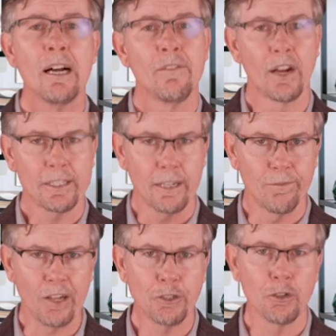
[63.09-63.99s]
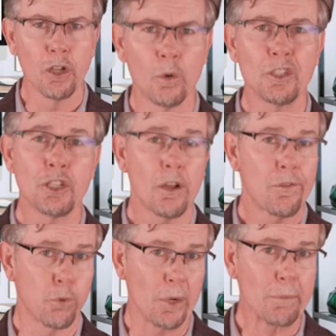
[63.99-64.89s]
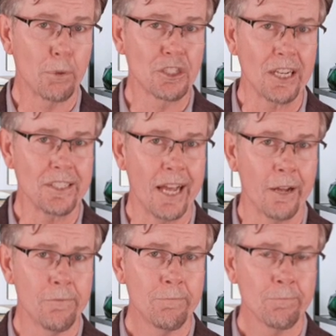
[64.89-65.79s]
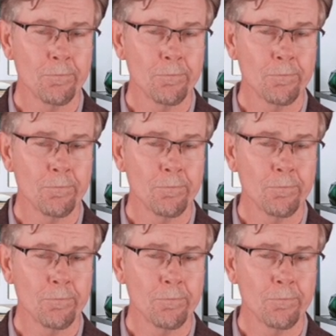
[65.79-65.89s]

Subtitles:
The conventional is 3% down.